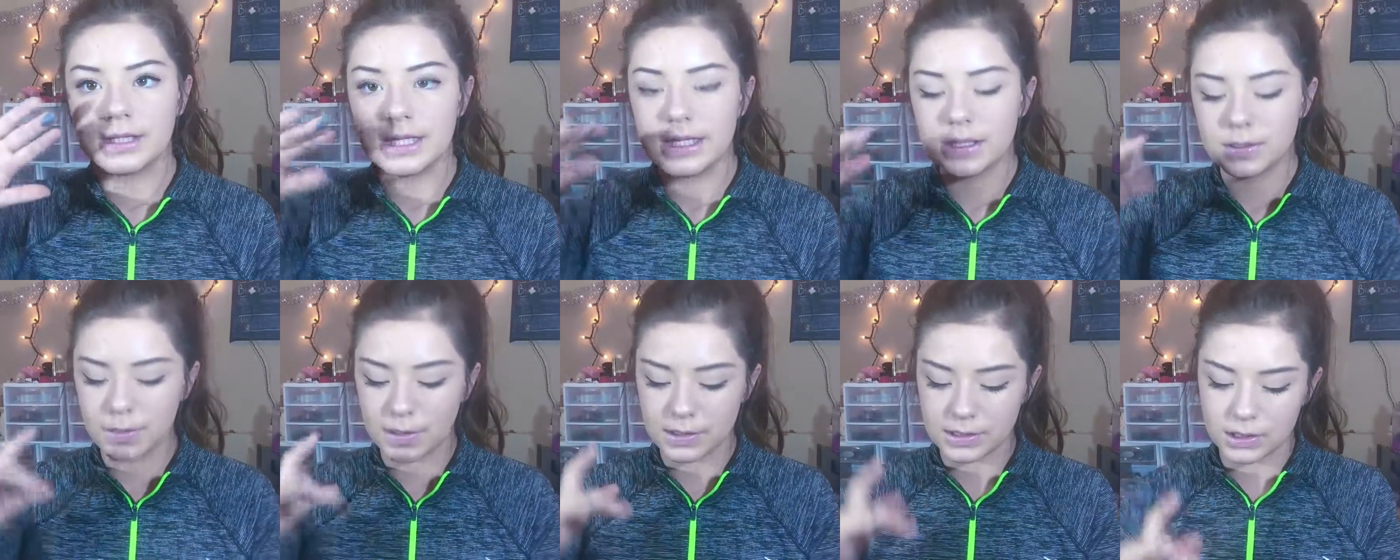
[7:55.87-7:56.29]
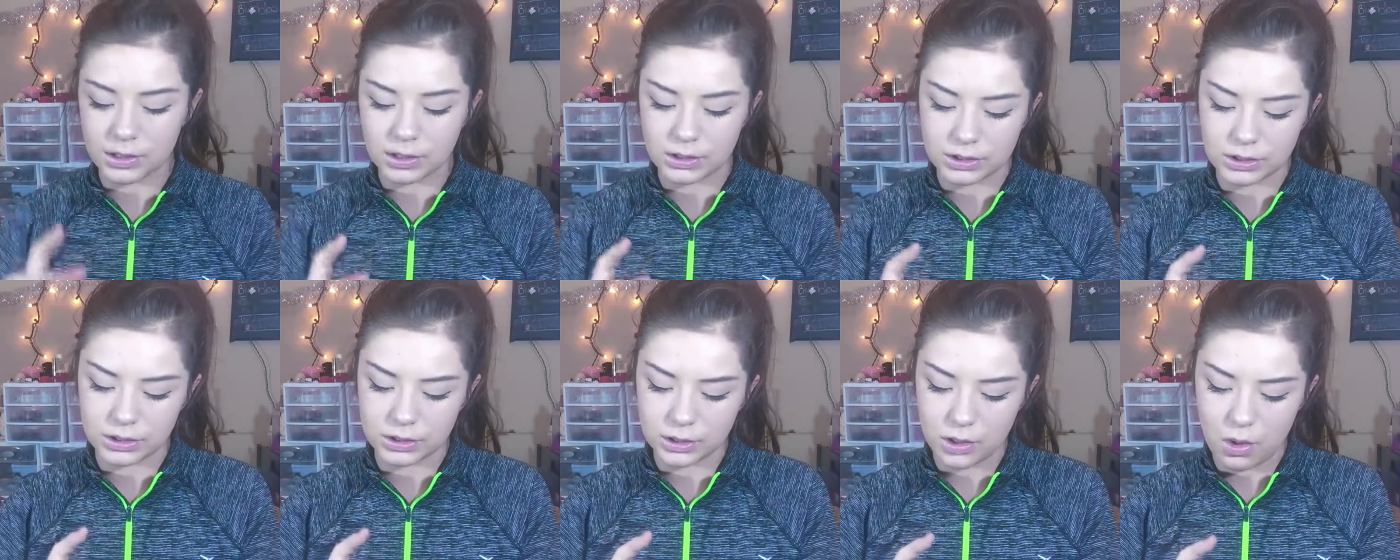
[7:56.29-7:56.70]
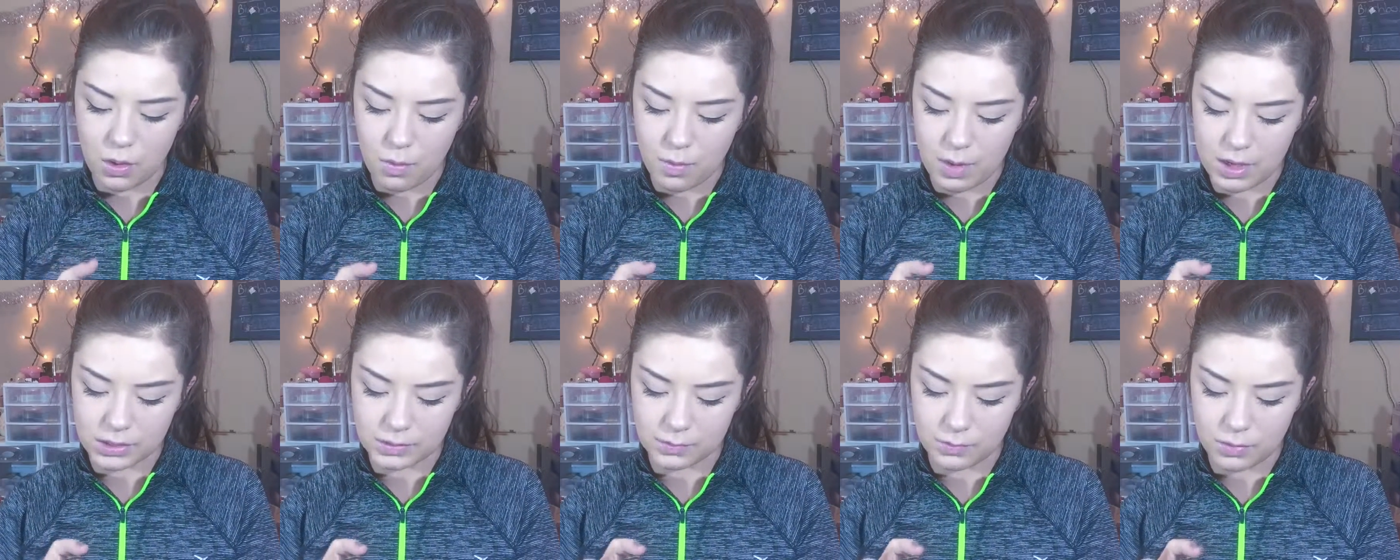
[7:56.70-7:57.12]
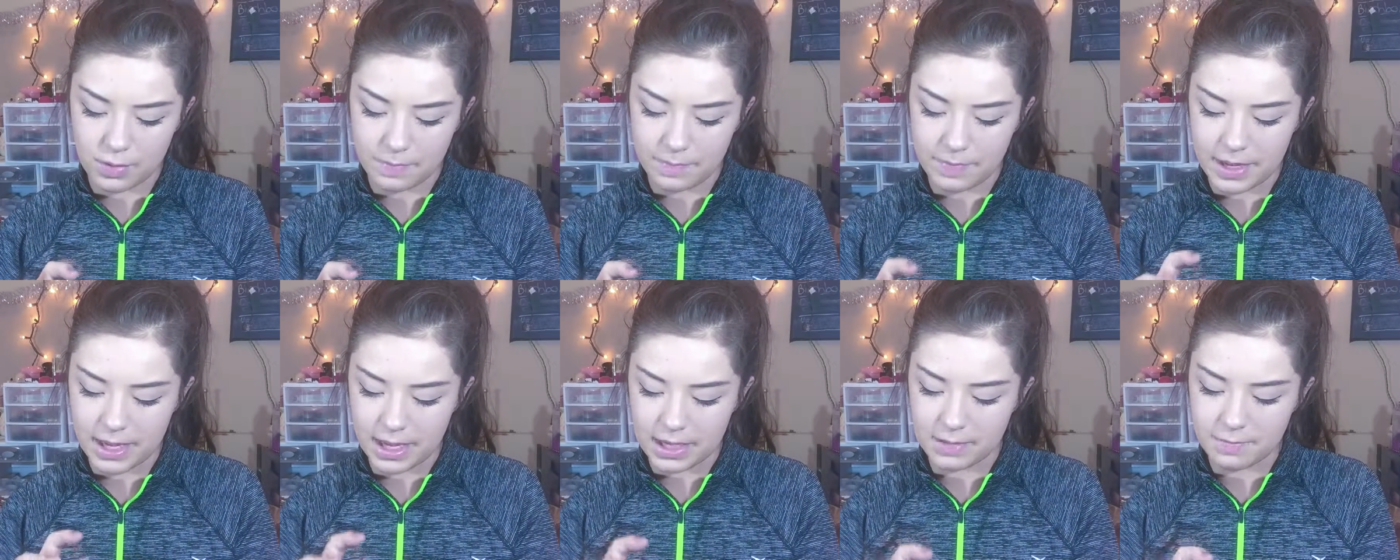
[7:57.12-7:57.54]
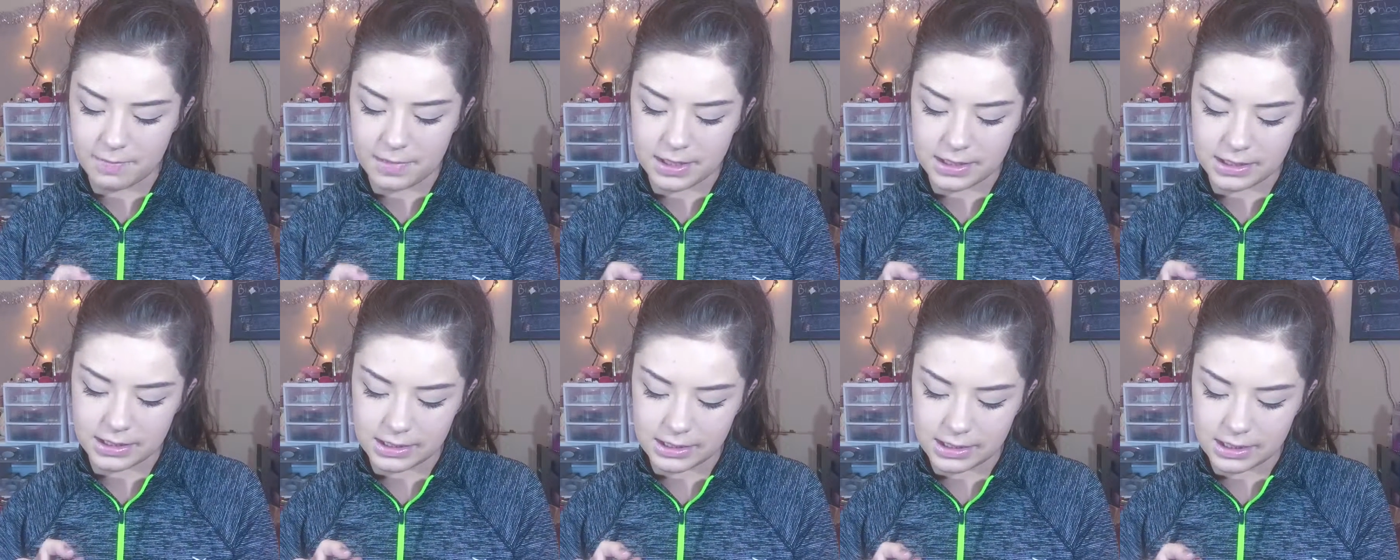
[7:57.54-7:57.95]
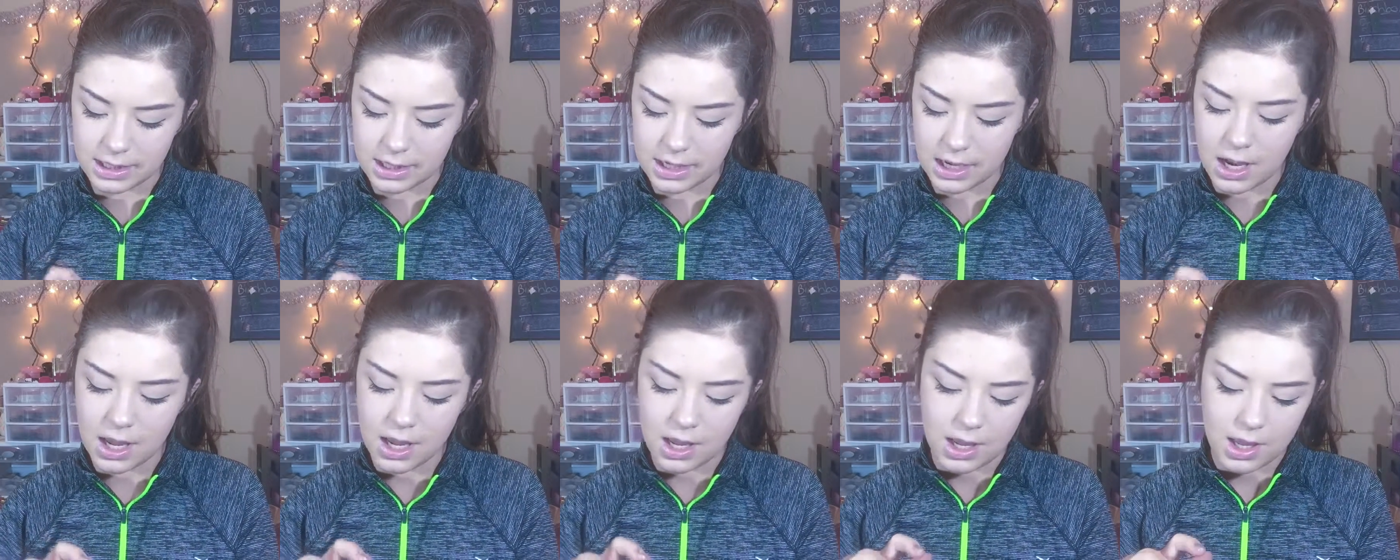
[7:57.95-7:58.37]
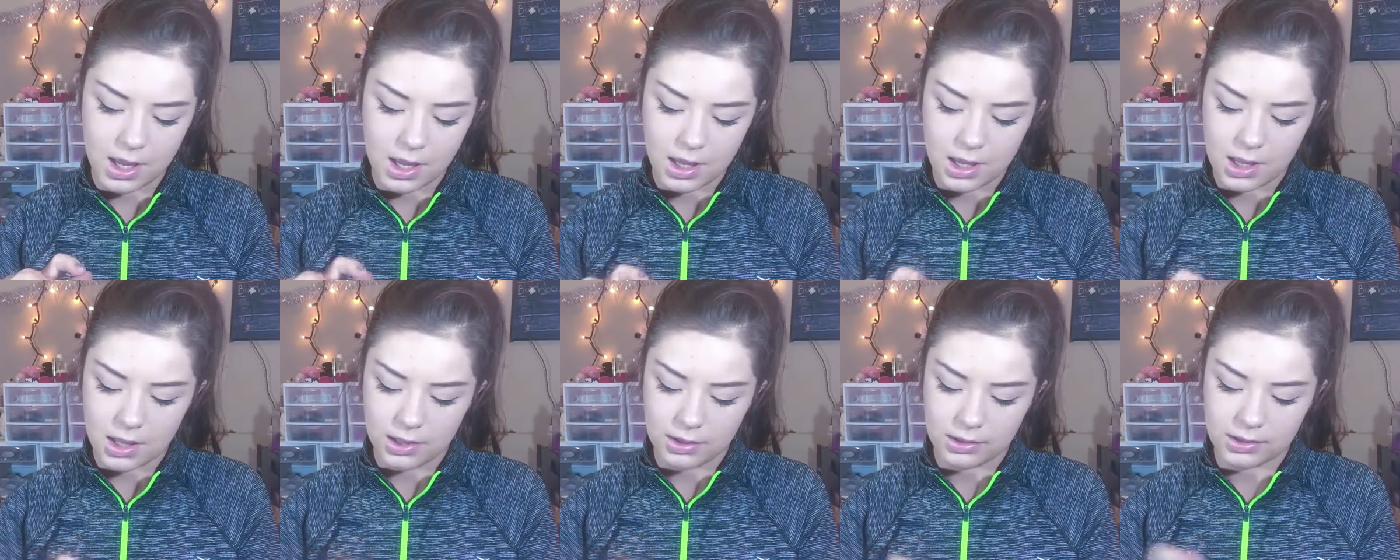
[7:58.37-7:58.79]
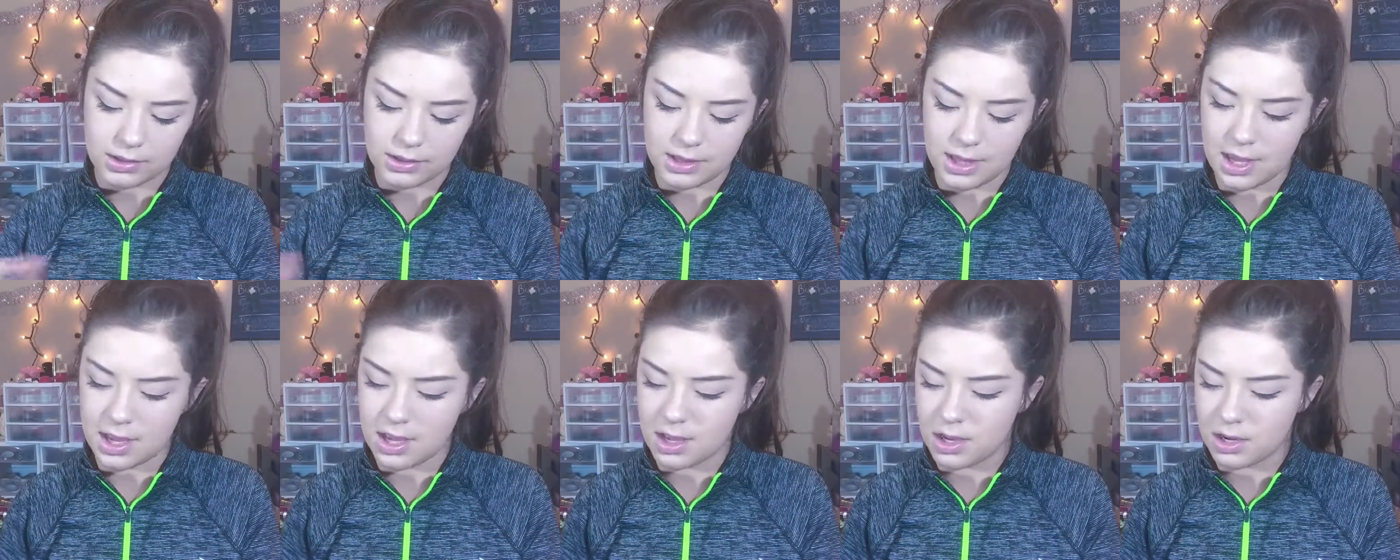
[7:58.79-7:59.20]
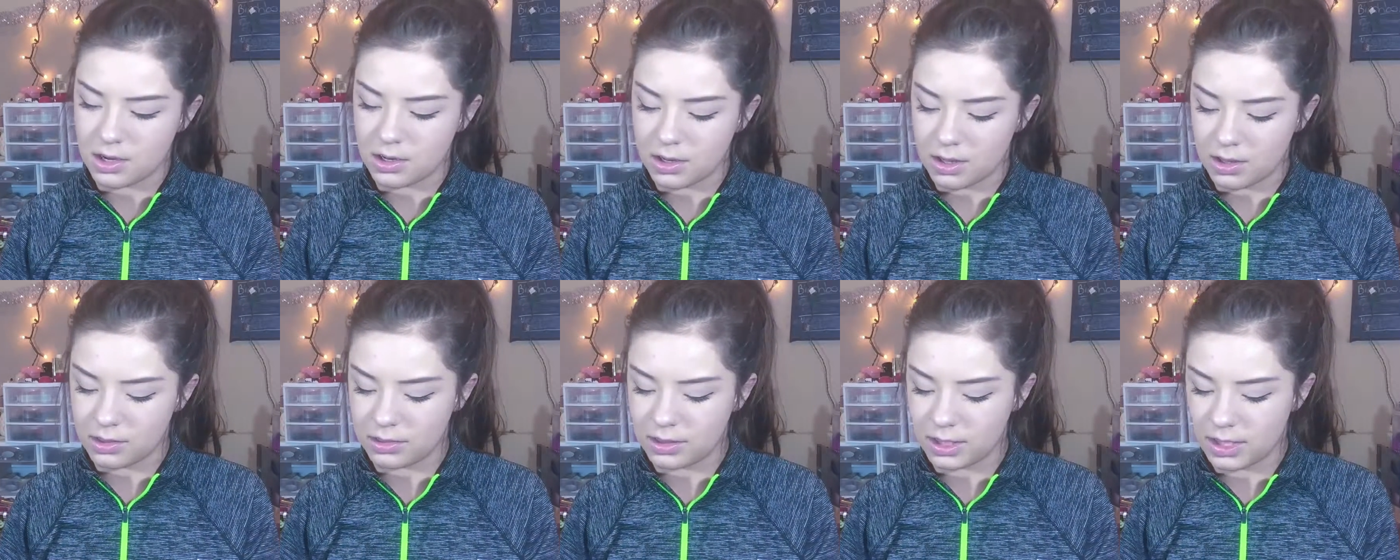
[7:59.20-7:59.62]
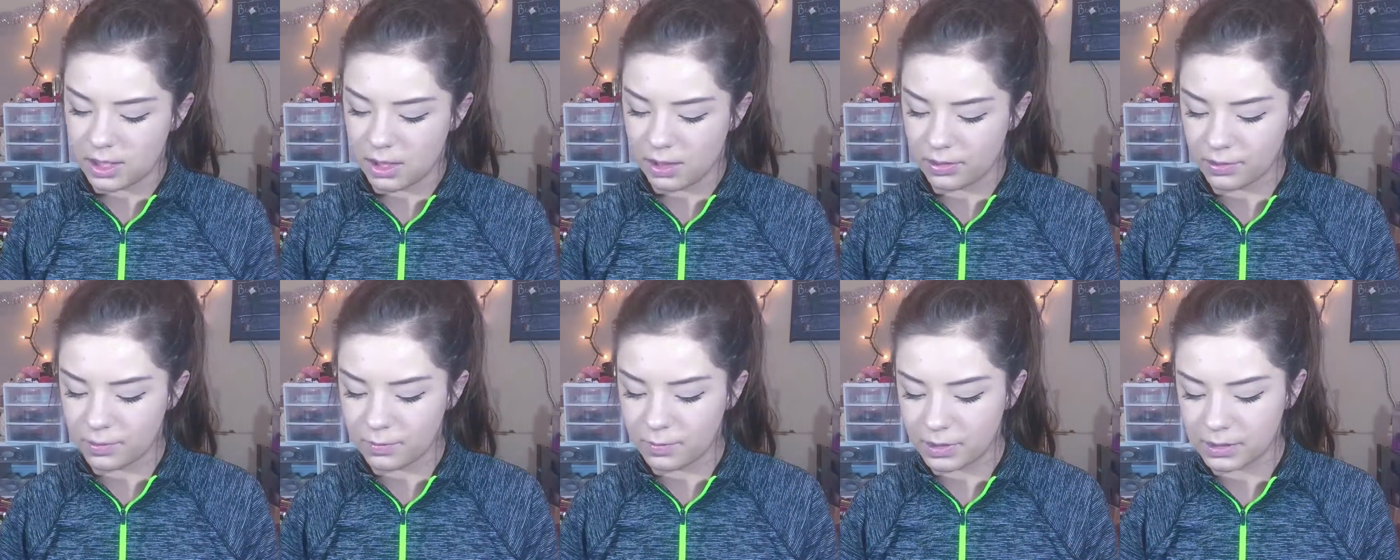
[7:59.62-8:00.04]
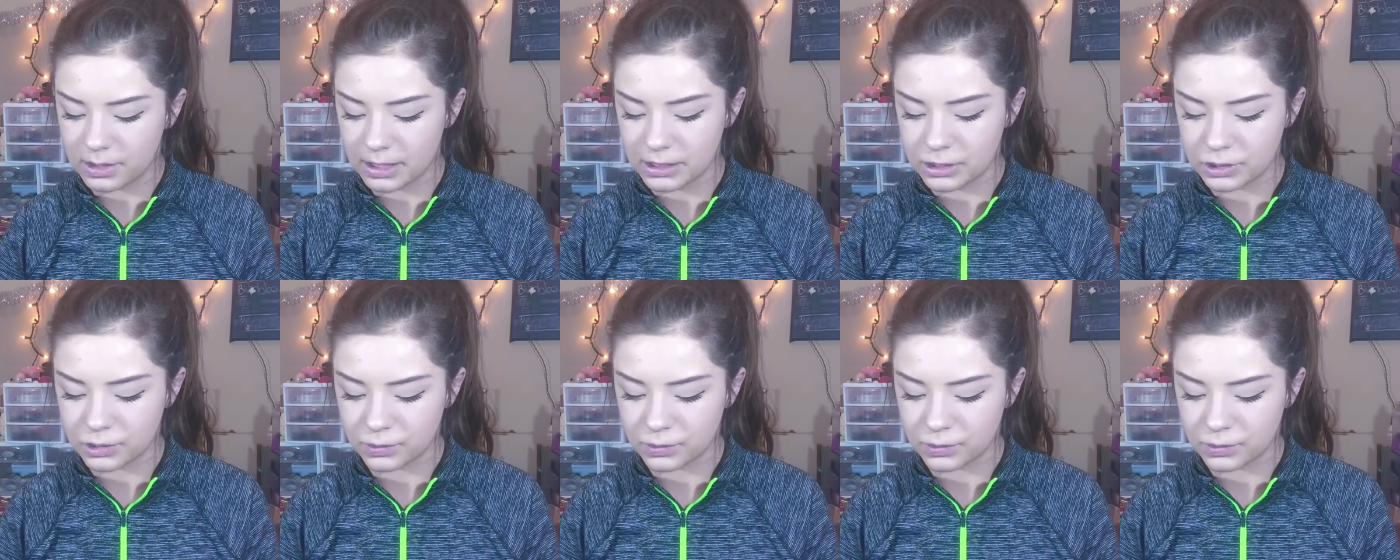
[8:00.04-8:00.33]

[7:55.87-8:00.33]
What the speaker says: These ones are so much more pigmented than the other one I